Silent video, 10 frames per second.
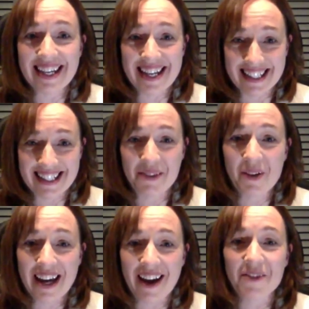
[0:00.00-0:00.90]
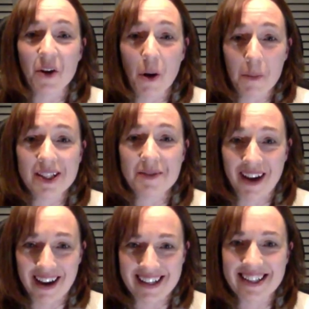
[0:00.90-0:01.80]
years, and we have
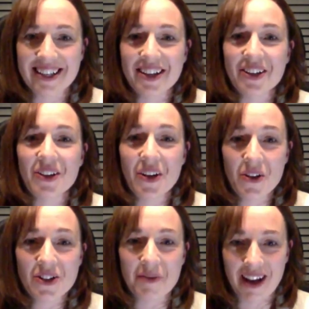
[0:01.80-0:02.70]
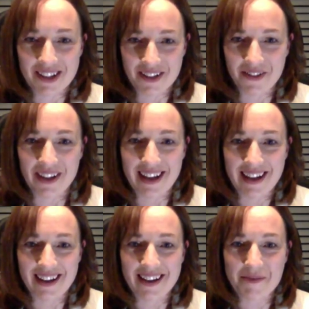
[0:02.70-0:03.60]
optimised huge amounts of
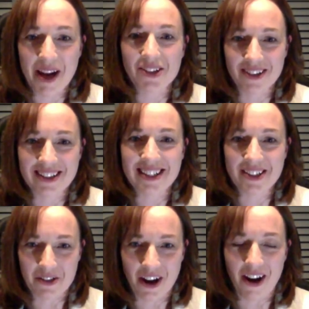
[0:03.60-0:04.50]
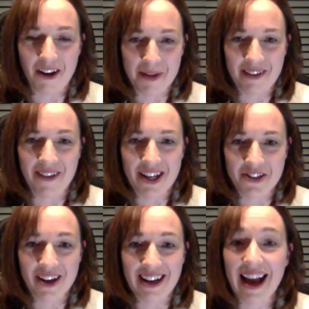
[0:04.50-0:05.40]
the petrol and diesel car
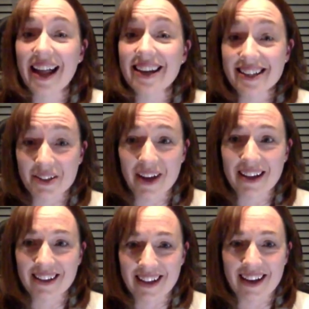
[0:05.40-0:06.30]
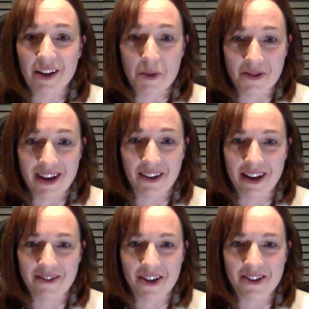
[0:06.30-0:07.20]
manufacturing and the way that they operate on
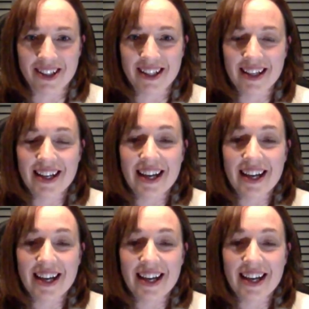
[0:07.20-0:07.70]
our roads.